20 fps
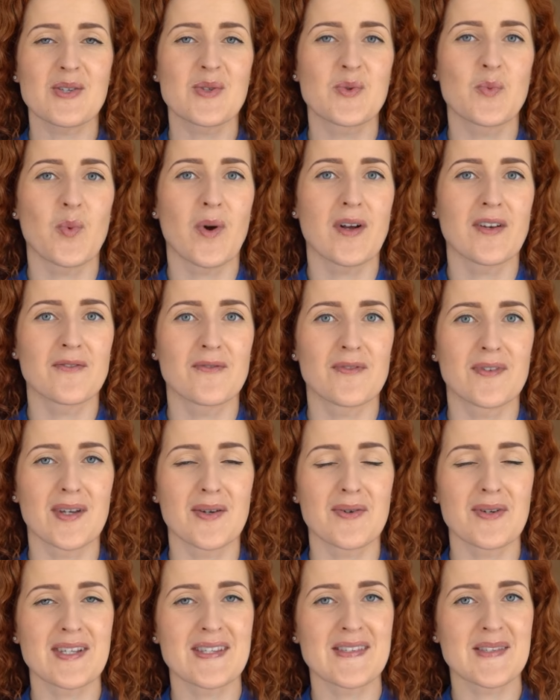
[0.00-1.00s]
is one
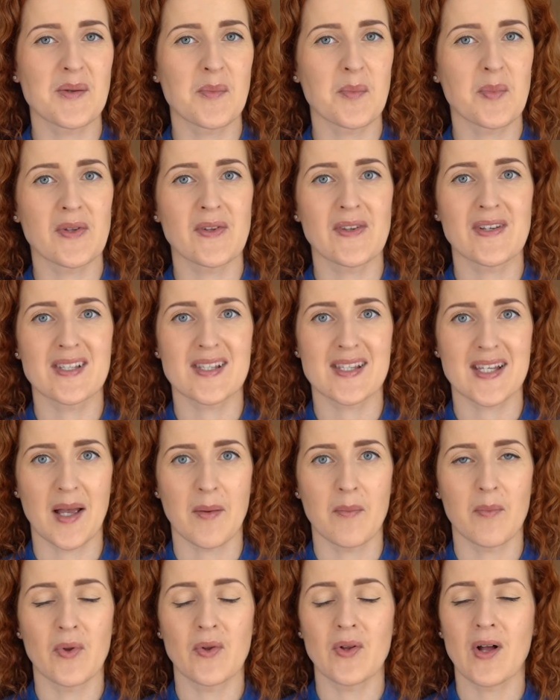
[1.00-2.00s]
very simple
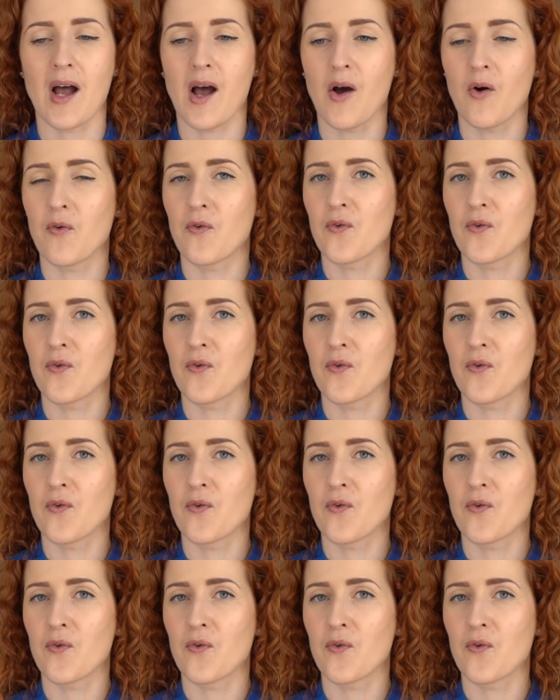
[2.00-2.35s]
example how